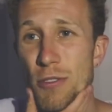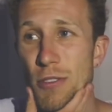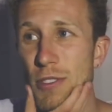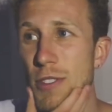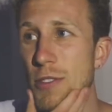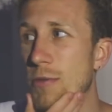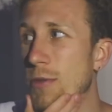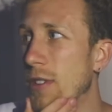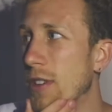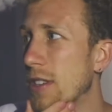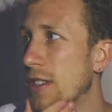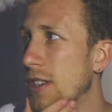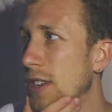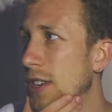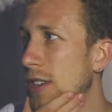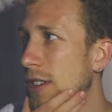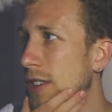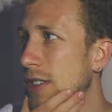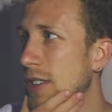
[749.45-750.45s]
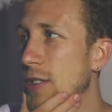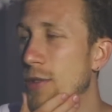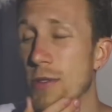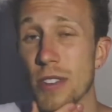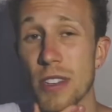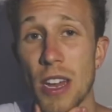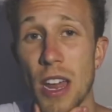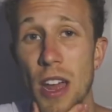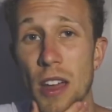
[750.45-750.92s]
staying positive,
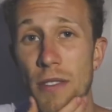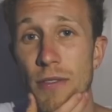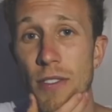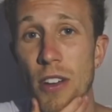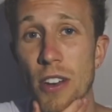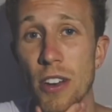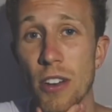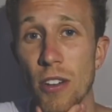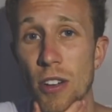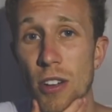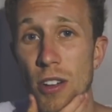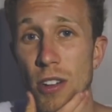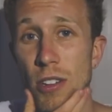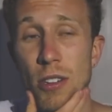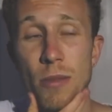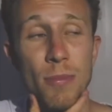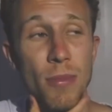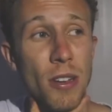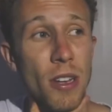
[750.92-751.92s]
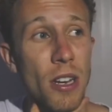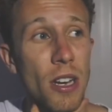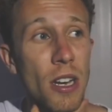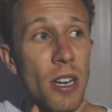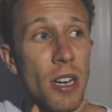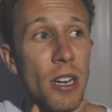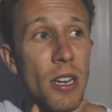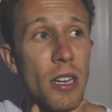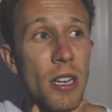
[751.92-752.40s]
keep hoping
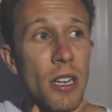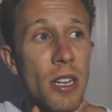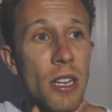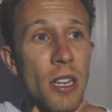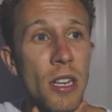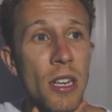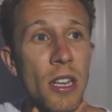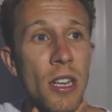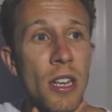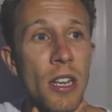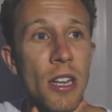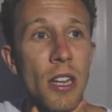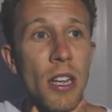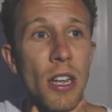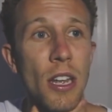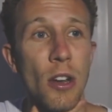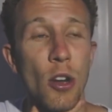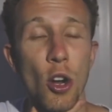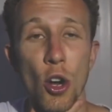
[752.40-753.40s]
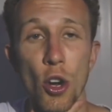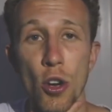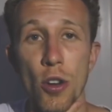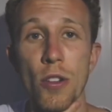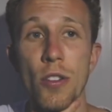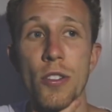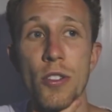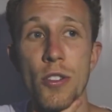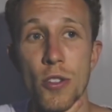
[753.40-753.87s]
that the fitness would come
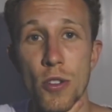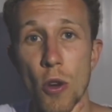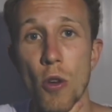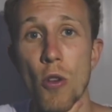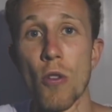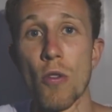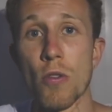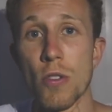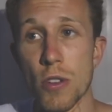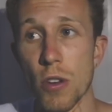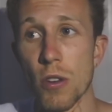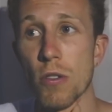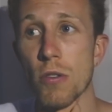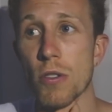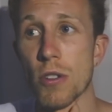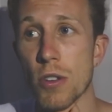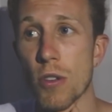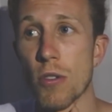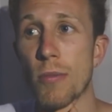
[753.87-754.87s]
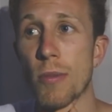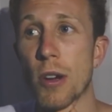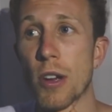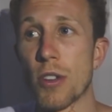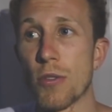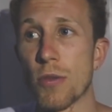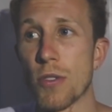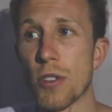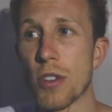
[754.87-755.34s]
eventually, that some of the previous
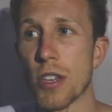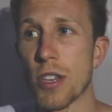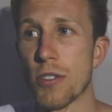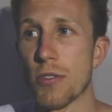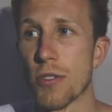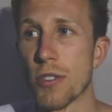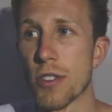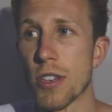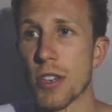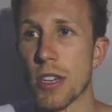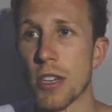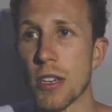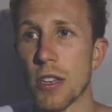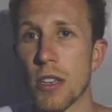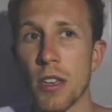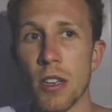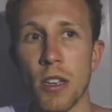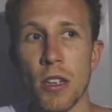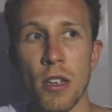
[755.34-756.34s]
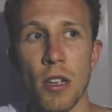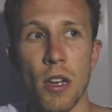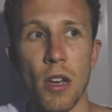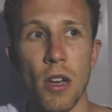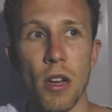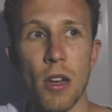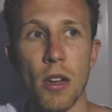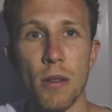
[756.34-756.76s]
stuff I had done would stack up.